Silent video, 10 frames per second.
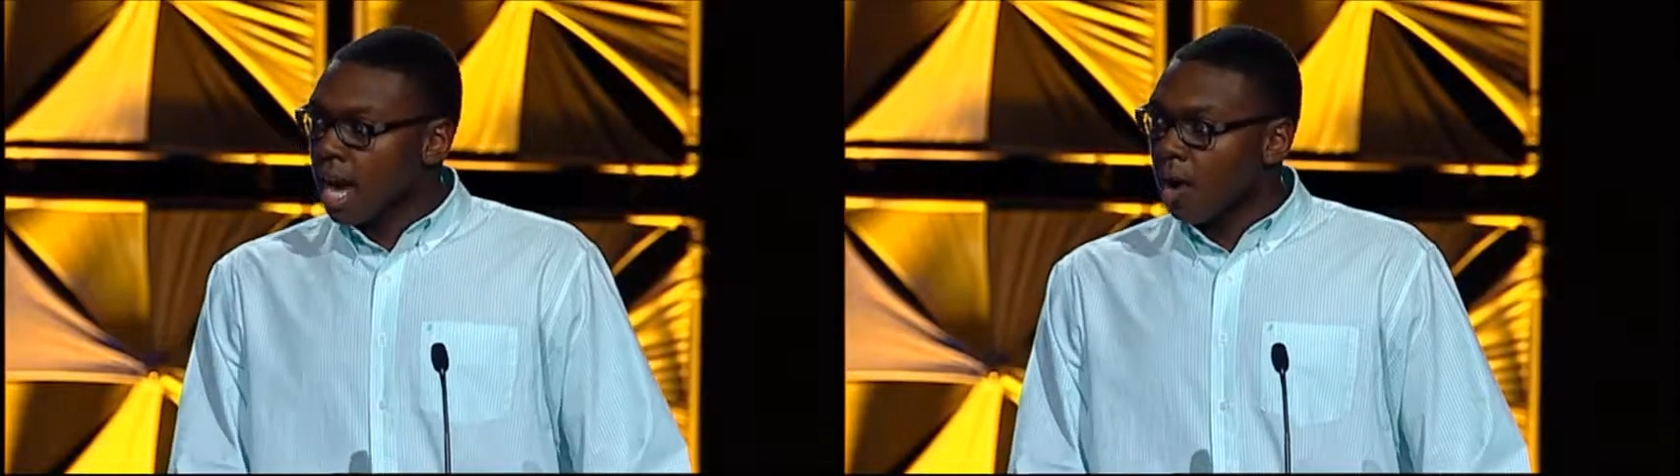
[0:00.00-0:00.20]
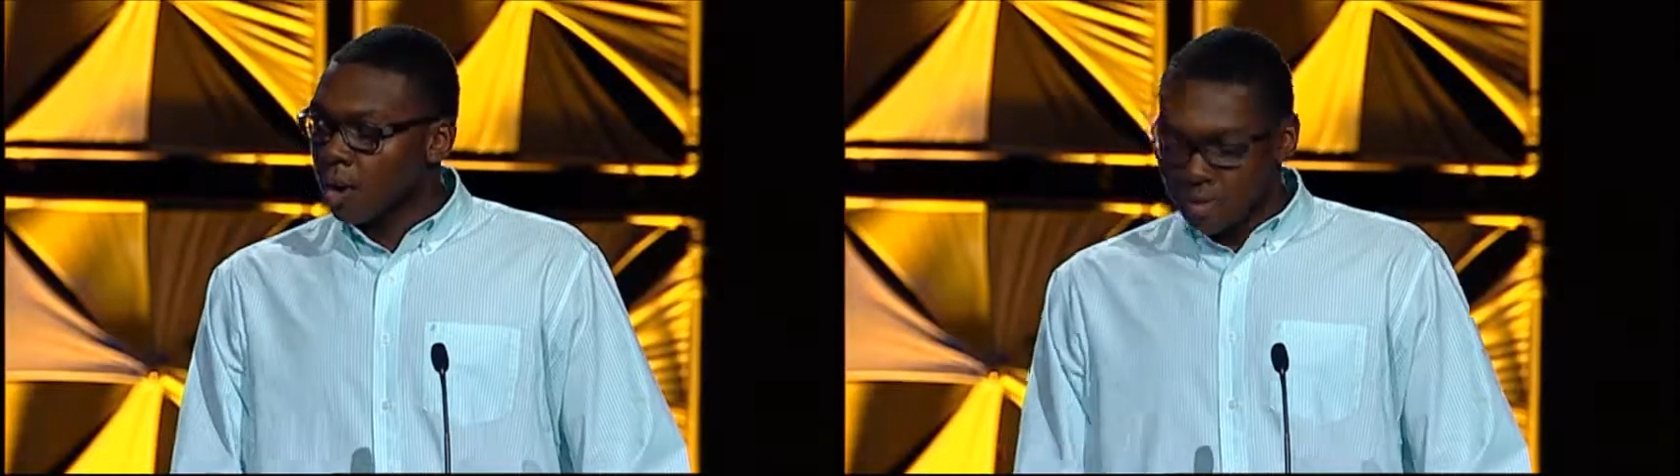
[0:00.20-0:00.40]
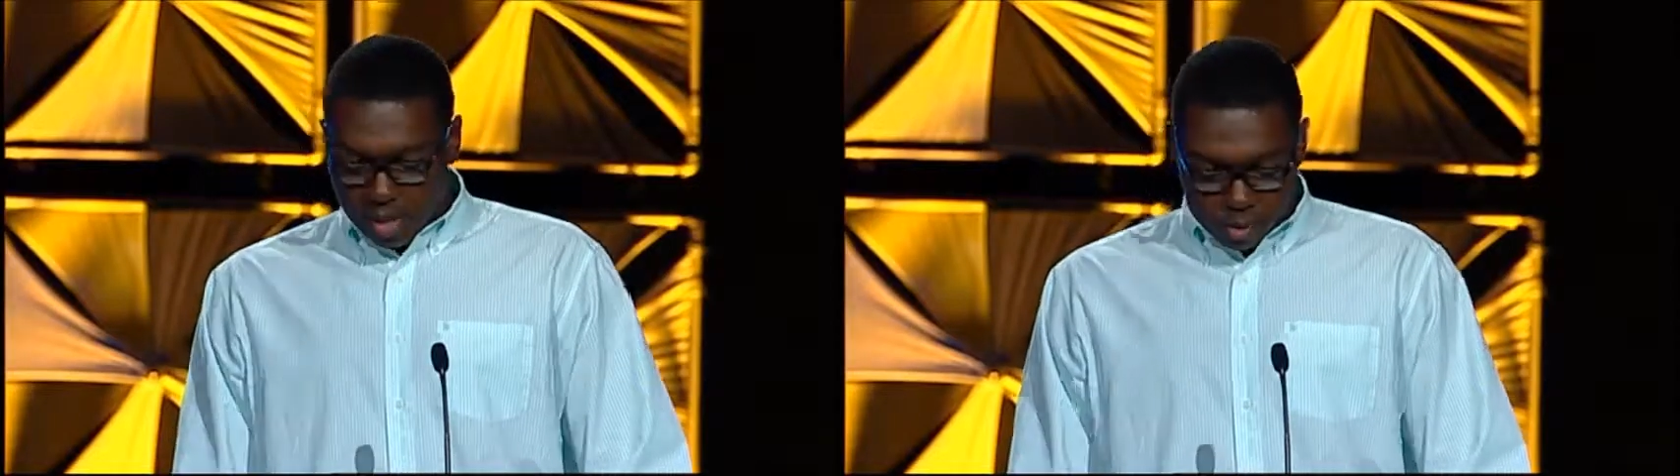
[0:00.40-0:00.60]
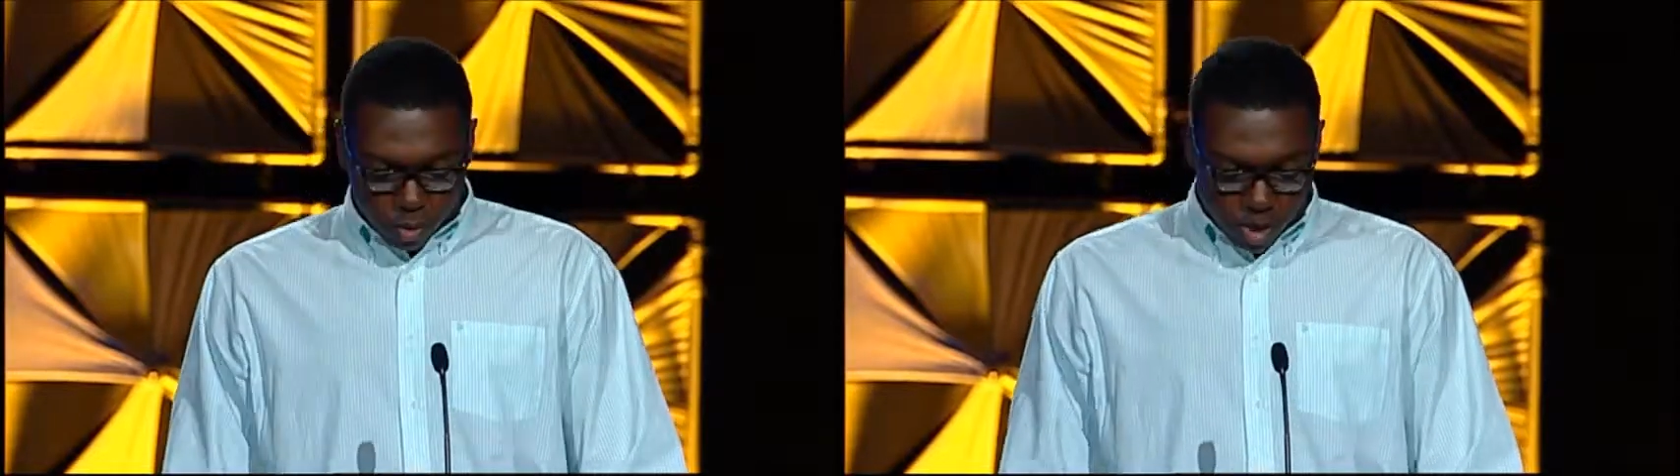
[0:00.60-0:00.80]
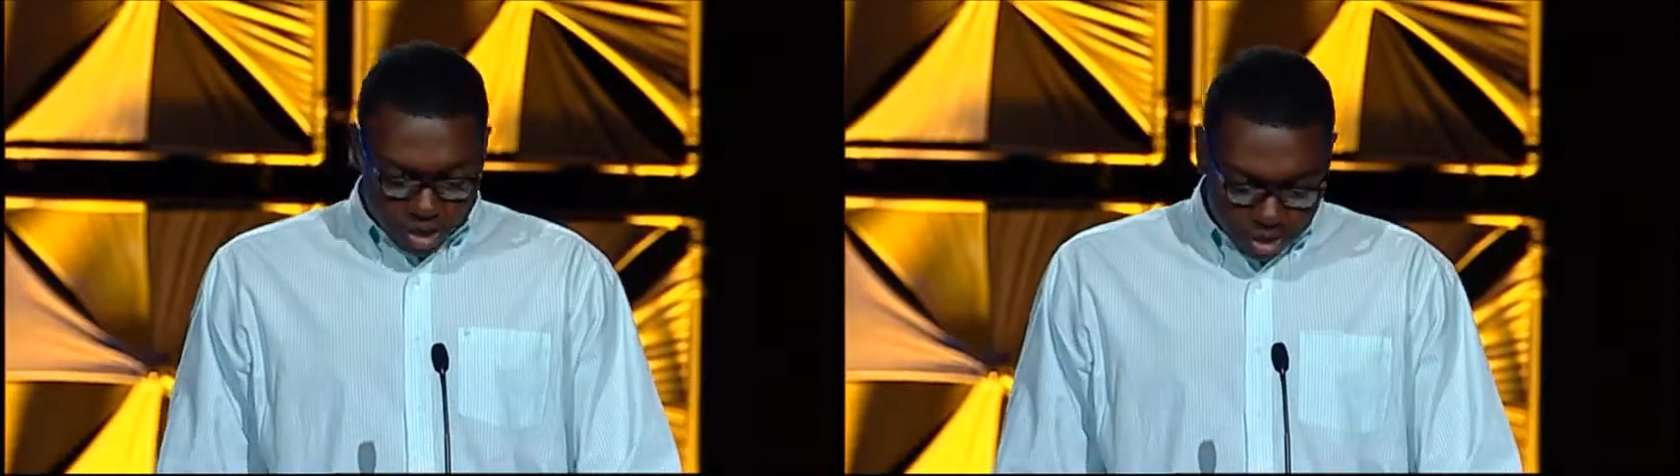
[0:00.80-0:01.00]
However, Liberation